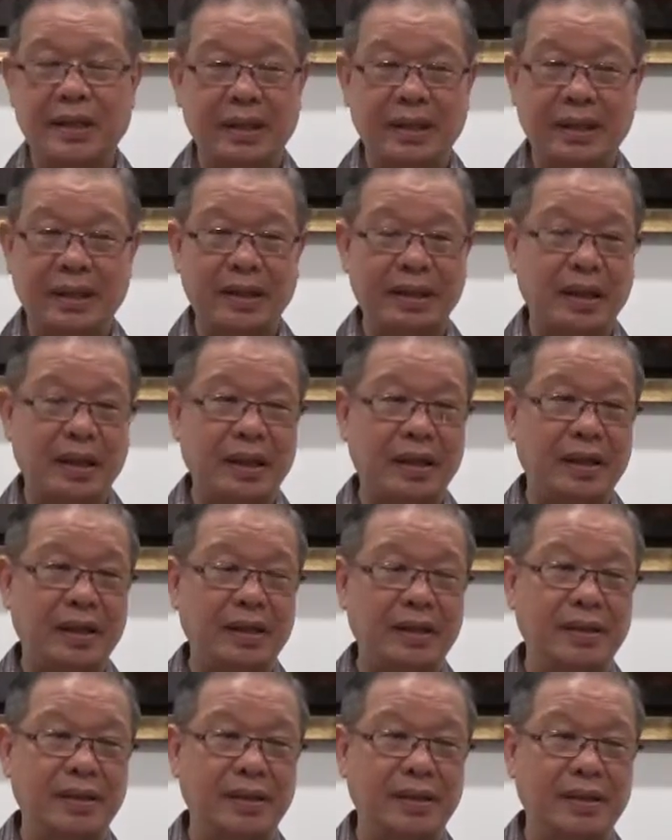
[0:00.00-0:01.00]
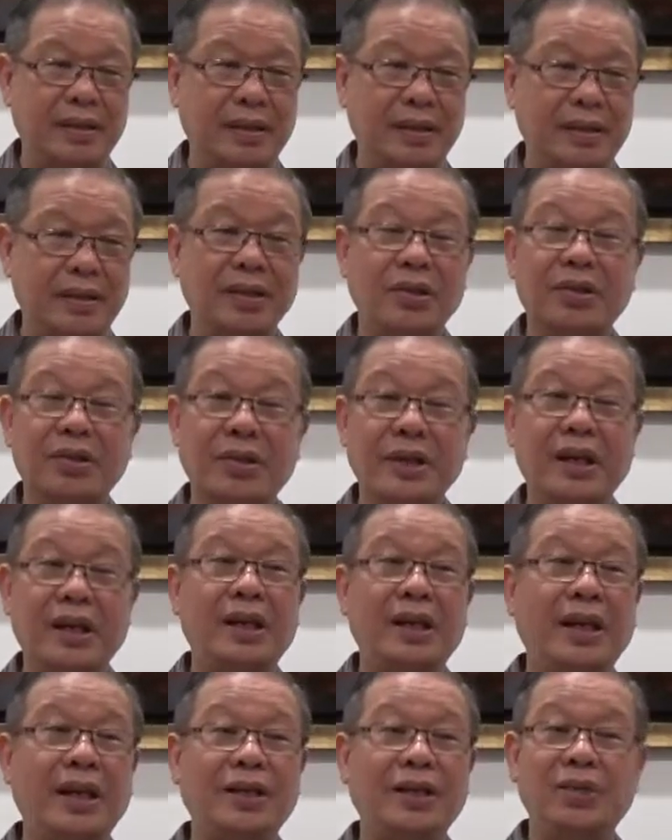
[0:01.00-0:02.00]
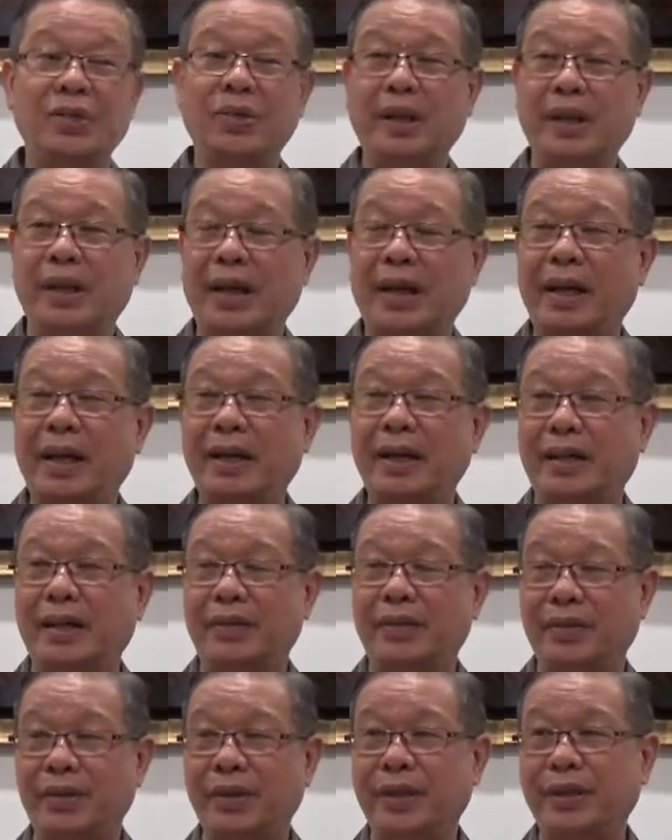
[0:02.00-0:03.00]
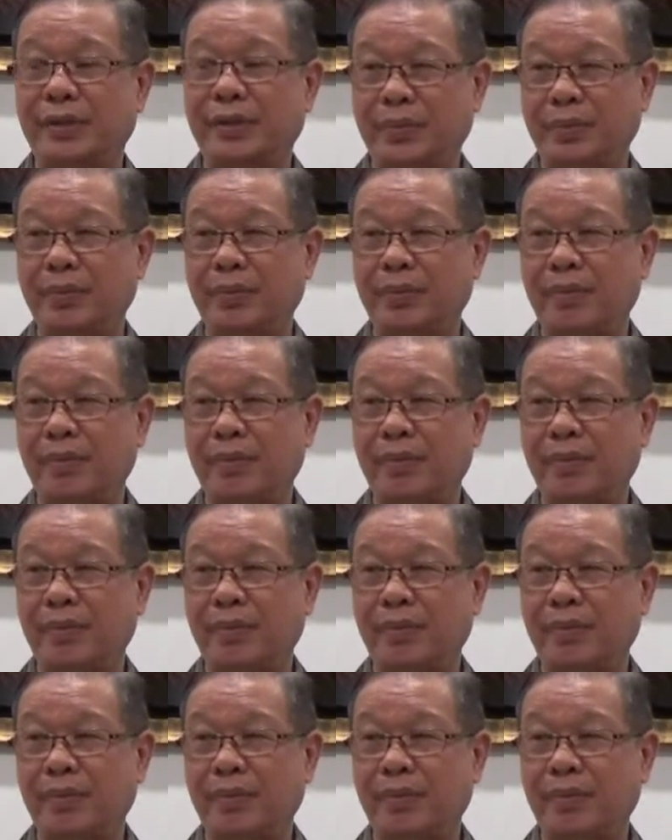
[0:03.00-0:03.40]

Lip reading: they are not real like you and I are real.